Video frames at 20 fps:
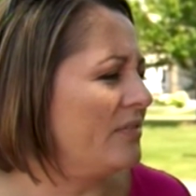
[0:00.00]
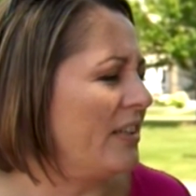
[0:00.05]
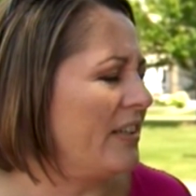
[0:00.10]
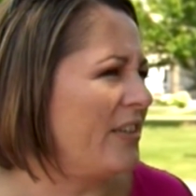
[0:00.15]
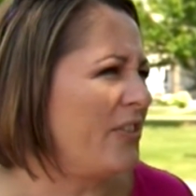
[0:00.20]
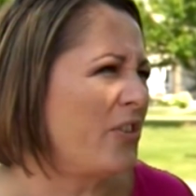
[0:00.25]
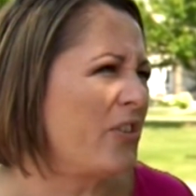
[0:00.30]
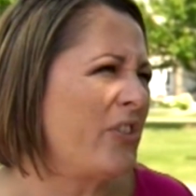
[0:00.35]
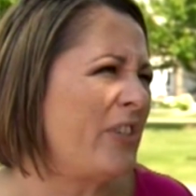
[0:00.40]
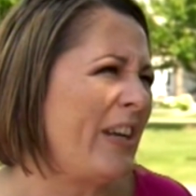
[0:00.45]
an
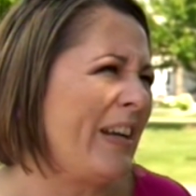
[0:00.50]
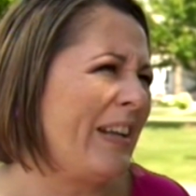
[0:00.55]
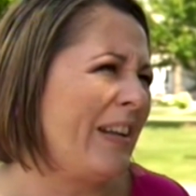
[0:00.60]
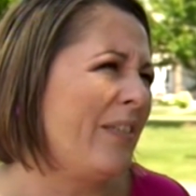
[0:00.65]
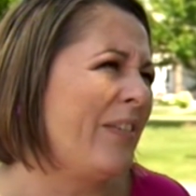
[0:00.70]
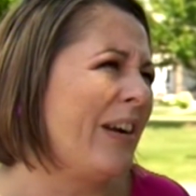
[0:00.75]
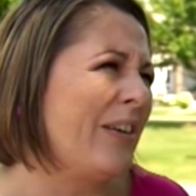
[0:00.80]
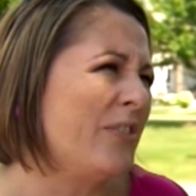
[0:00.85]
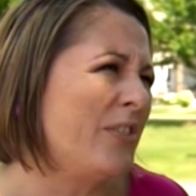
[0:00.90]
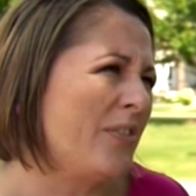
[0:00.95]
understanding of
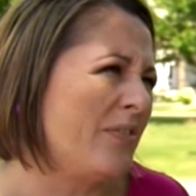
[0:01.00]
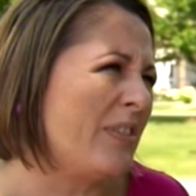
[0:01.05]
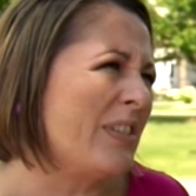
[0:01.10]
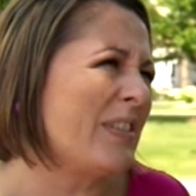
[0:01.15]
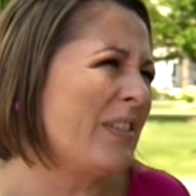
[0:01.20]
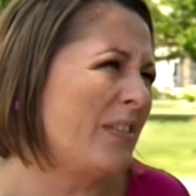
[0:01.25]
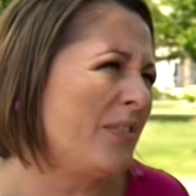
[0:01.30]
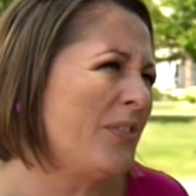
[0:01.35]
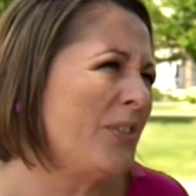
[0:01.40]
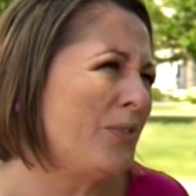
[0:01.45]
how
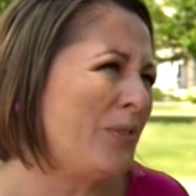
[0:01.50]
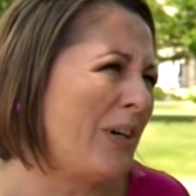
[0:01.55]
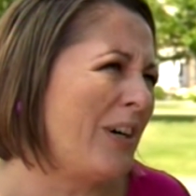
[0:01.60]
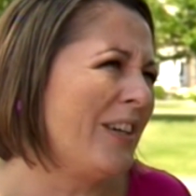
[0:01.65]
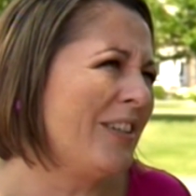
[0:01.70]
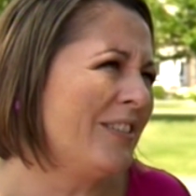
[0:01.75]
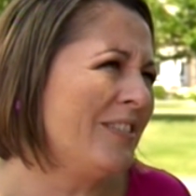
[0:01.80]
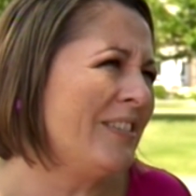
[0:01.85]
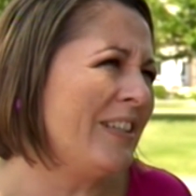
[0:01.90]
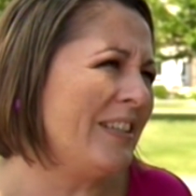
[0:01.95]
divisive you
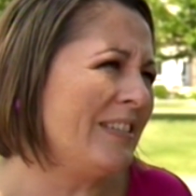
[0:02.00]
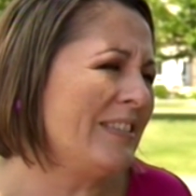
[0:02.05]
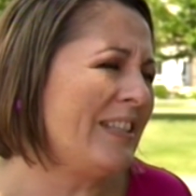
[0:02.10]
are in